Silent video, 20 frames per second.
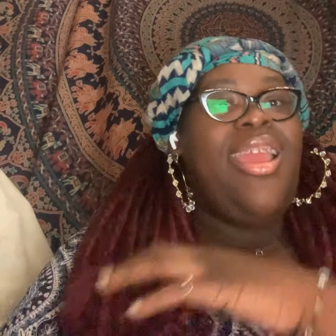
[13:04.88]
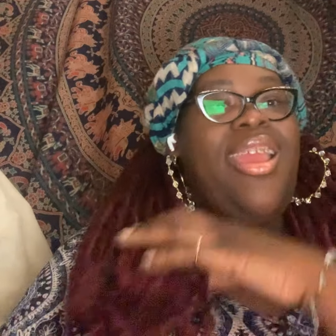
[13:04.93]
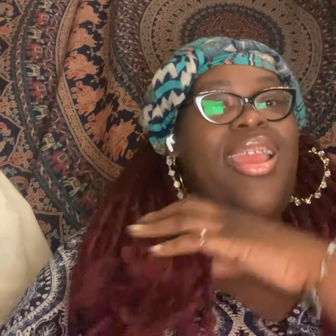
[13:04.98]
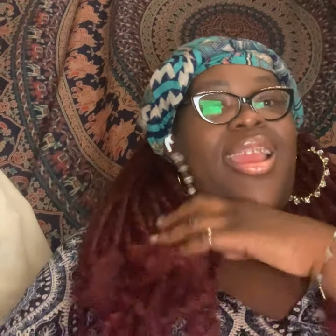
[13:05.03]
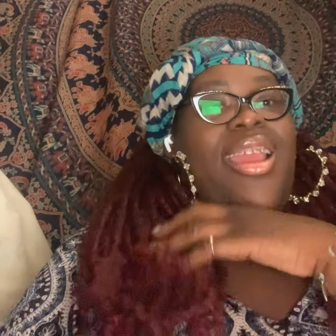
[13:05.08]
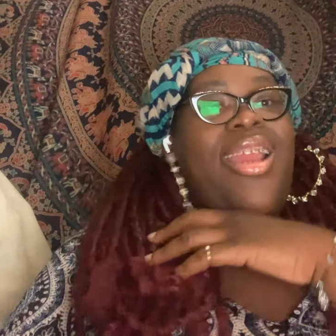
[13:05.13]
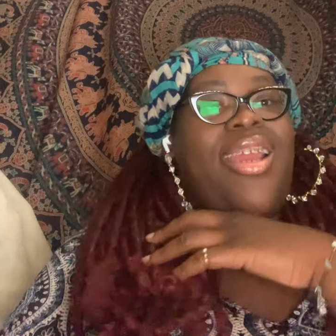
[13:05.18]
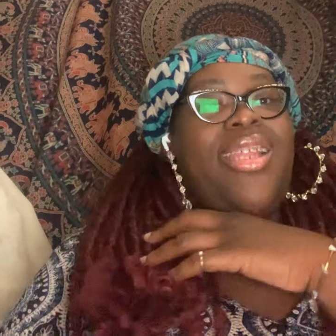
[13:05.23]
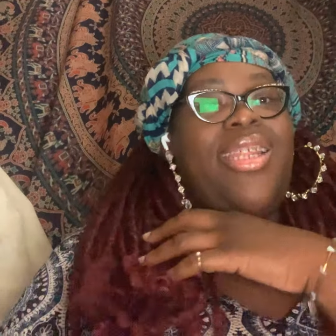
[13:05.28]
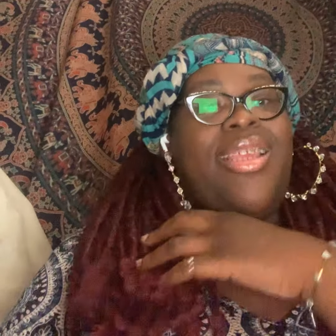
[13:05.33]

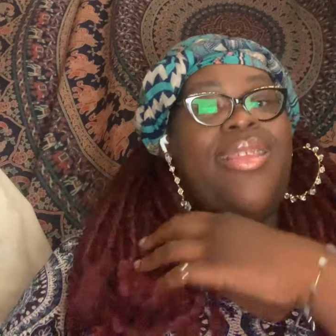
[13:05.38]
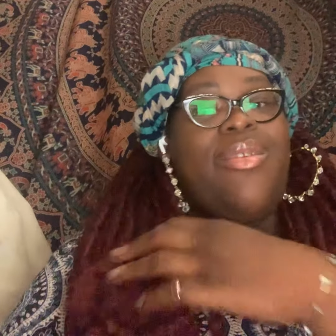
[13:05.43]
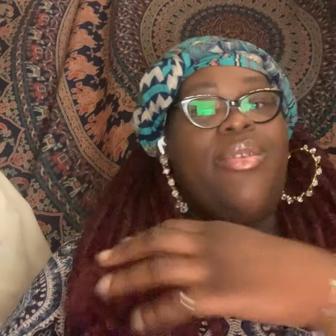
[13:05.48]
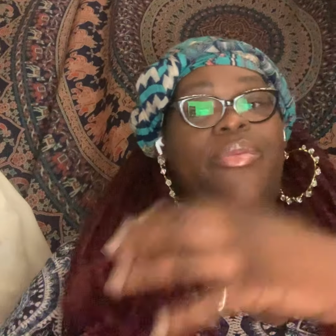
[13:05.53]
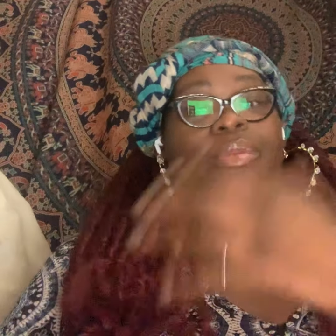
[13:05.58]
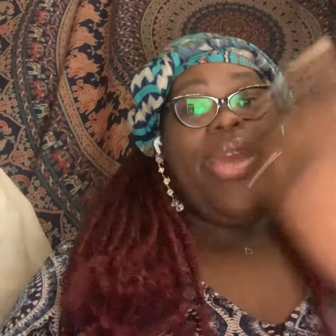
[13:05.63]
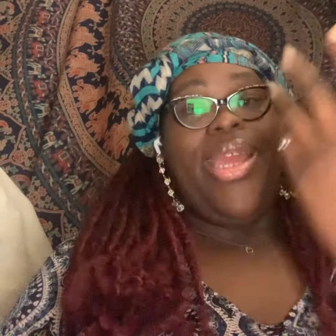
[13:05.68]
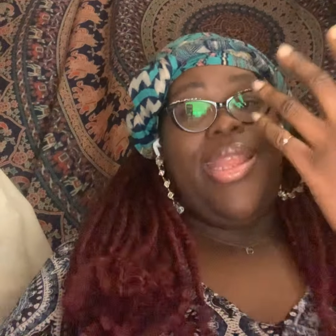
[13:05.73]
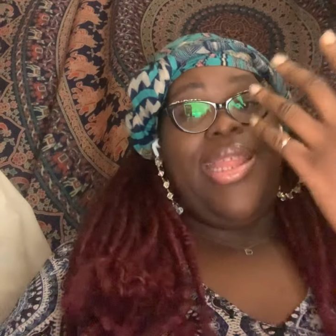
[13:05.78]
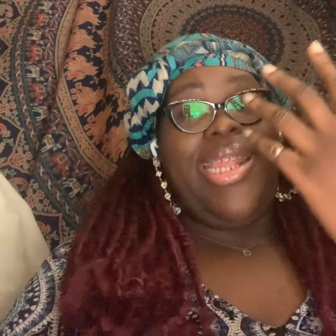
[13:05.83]
and it's a
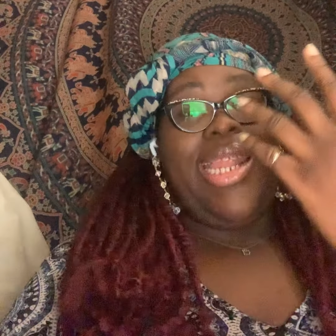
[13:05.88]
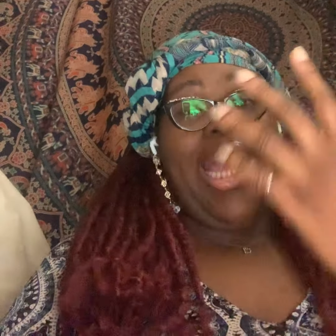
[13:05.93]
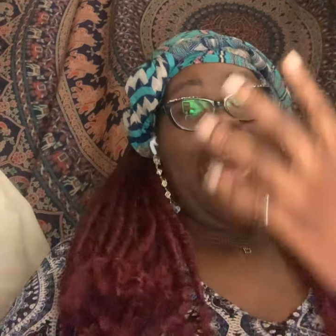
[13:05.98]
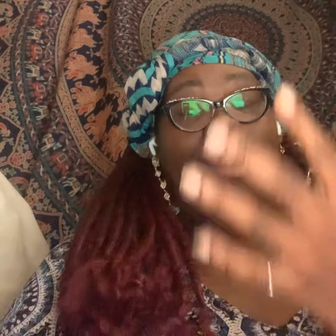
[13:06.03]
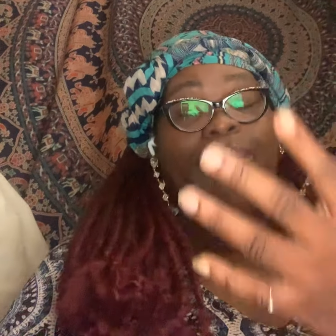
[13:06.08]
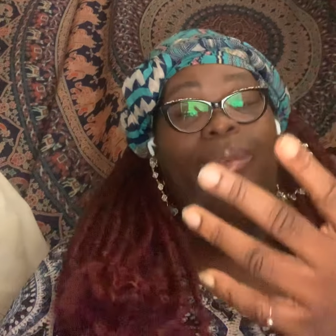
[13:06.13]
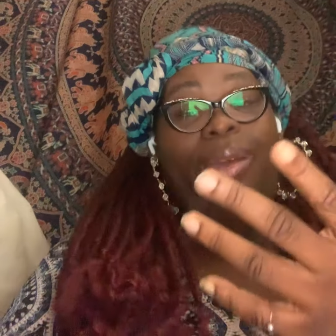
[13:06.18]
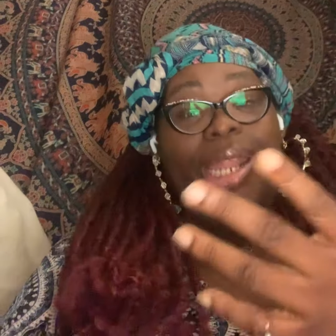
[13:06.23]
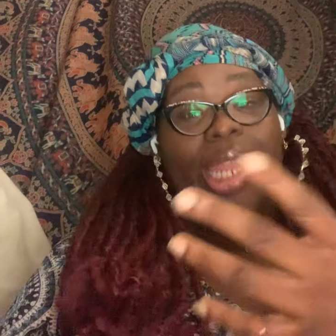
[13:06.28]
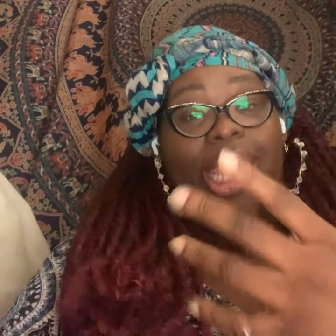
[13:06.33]
way that I
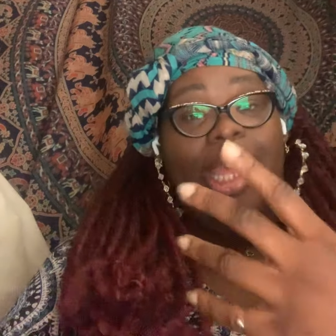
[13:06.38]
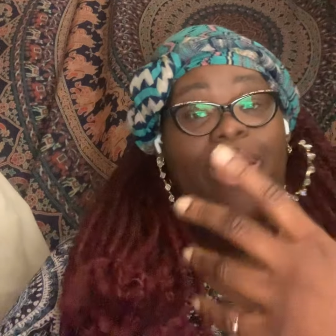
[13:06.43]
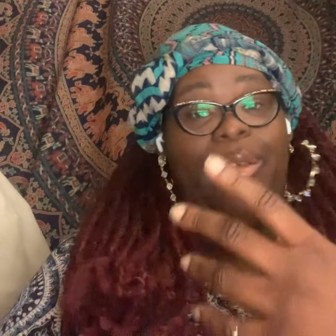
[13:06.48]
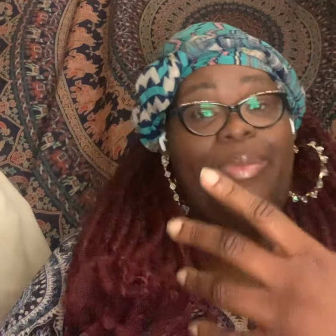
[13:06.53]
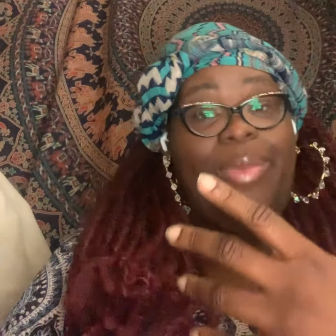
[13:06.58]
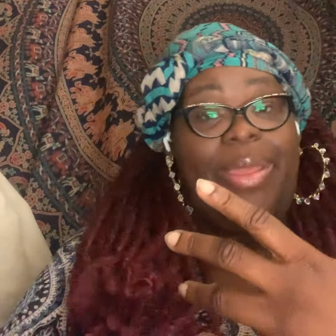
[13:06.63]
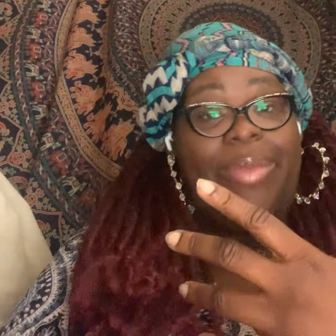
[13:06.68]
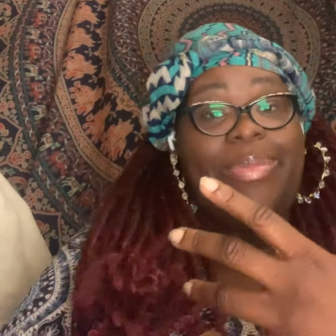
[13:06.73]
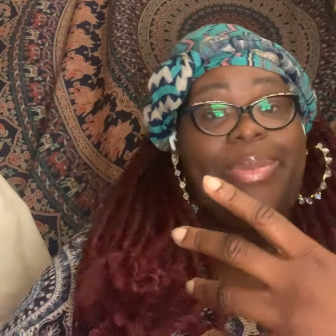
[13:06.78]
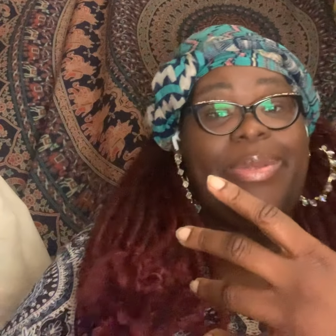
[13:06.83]
want to help
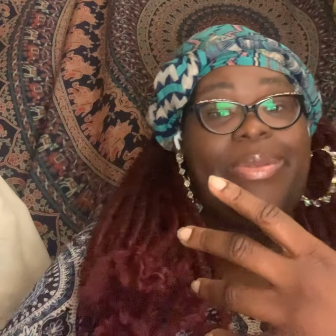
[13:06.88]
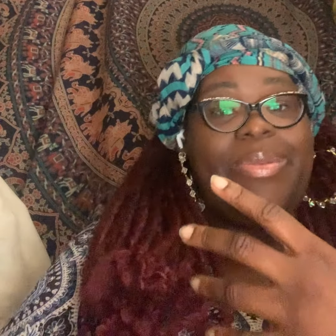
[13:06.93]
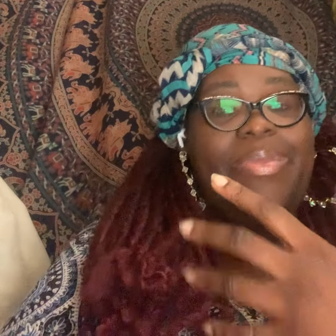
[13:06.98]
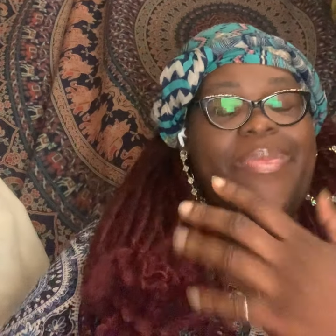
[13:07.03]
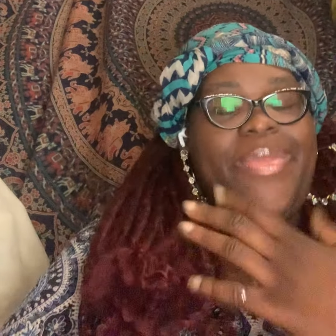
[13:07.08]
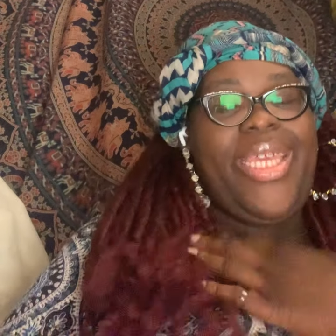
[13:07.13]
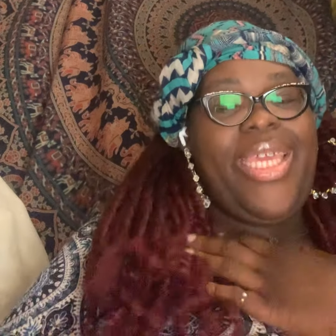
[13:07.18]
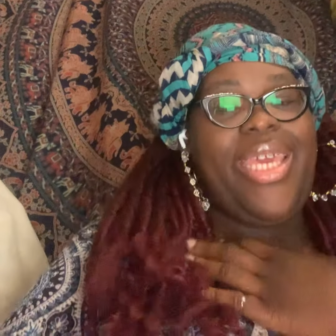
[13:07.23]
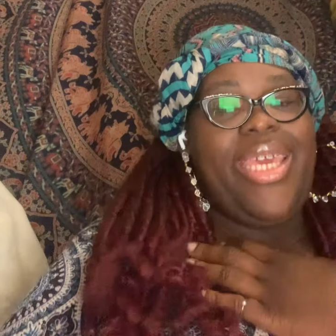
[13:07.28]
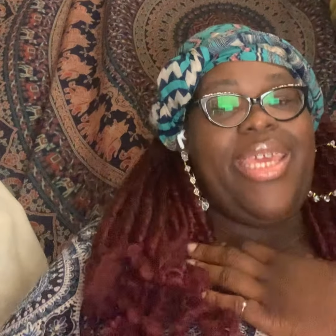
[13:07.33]
people
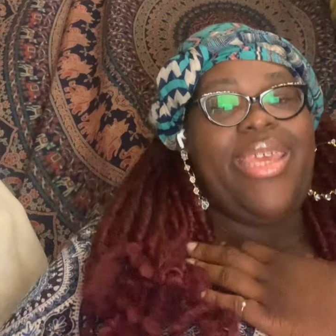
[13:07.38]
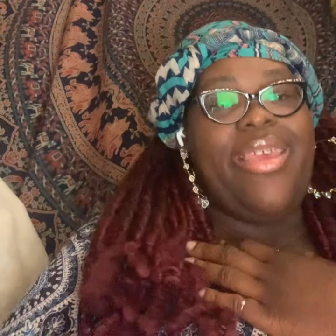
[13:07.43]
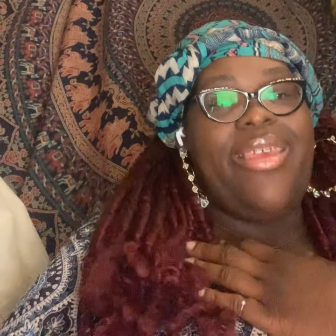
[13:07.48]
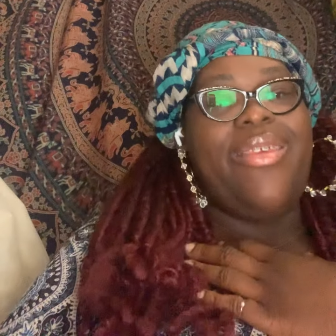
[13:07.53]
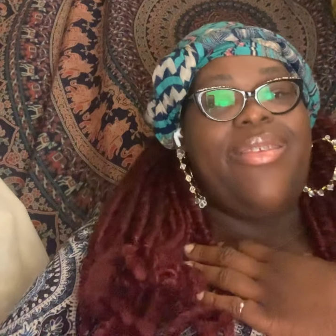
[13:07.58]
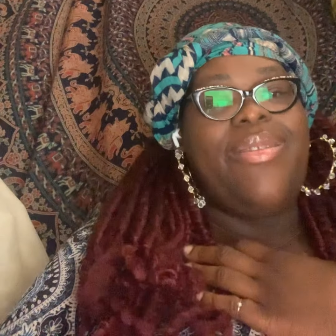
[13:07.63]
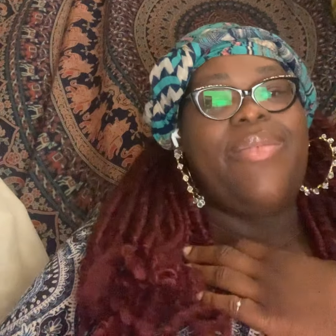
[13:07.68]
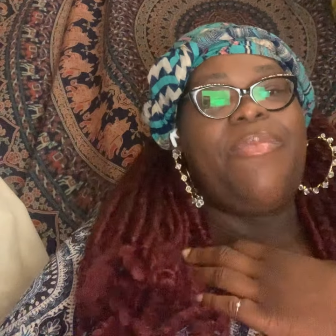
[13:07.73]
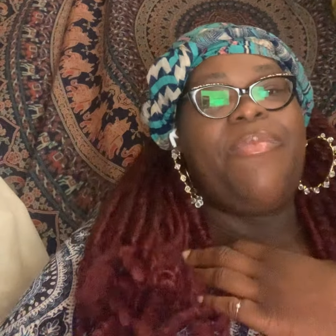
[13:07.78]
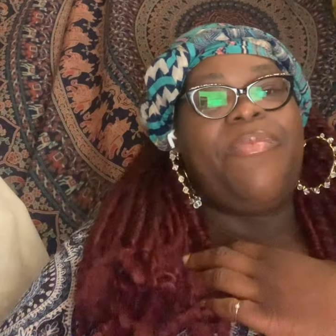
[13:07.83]

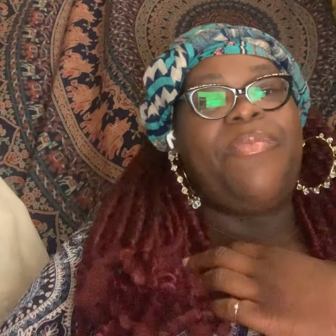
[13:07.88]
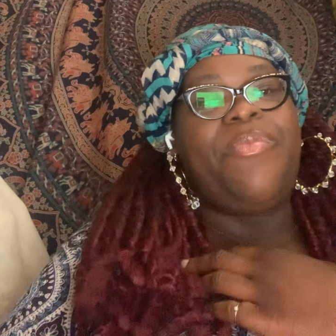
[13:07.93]
because